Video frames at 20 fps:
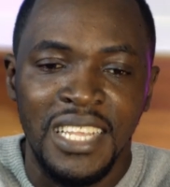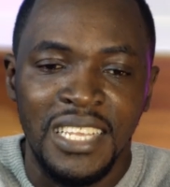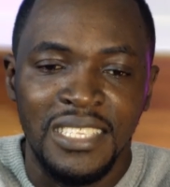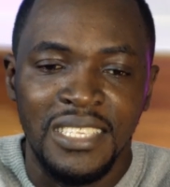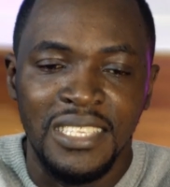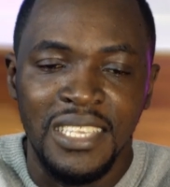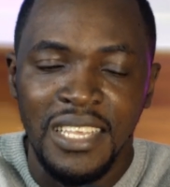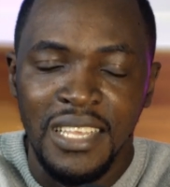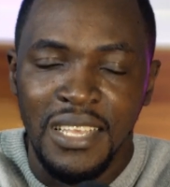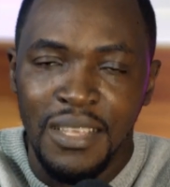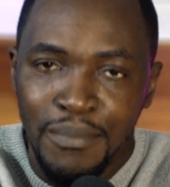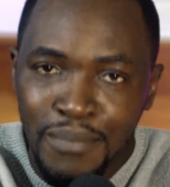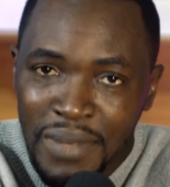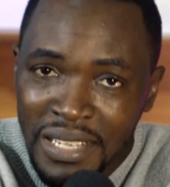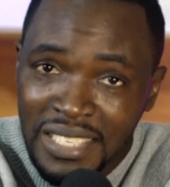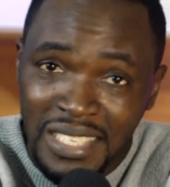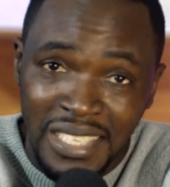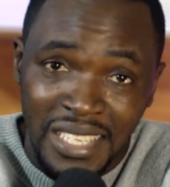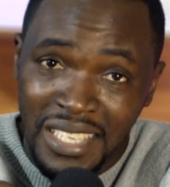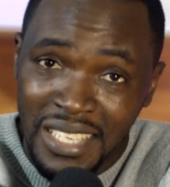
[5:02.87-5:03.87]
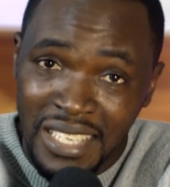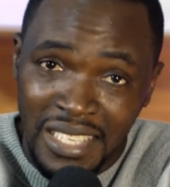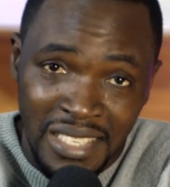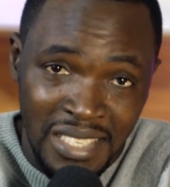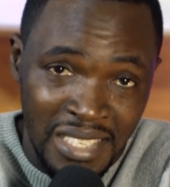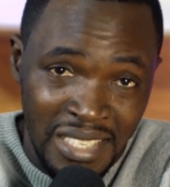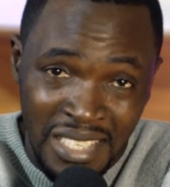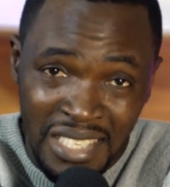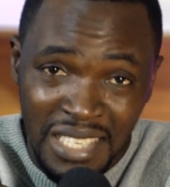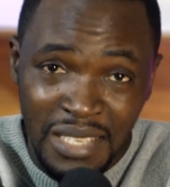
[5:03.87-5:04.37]
That's, but
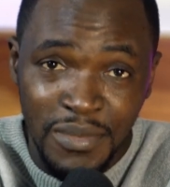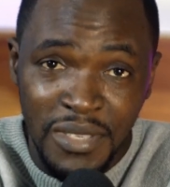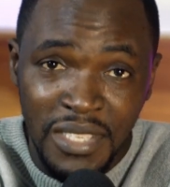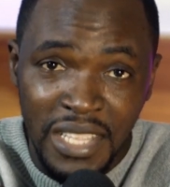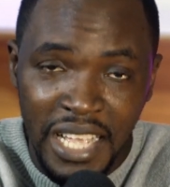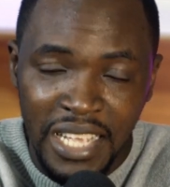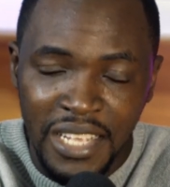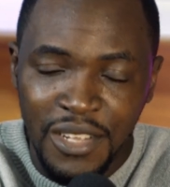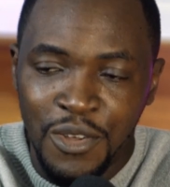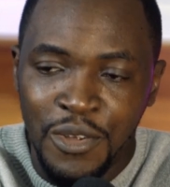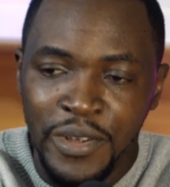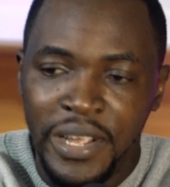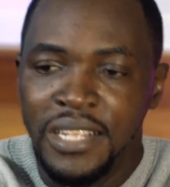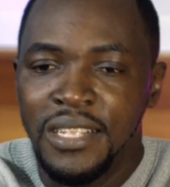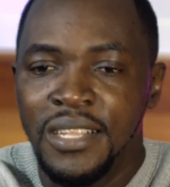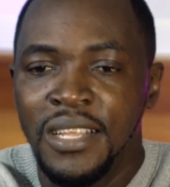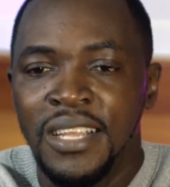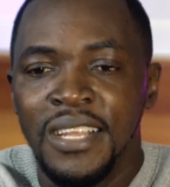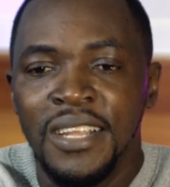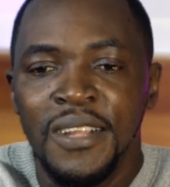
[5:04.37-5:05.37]
it seems like, all right.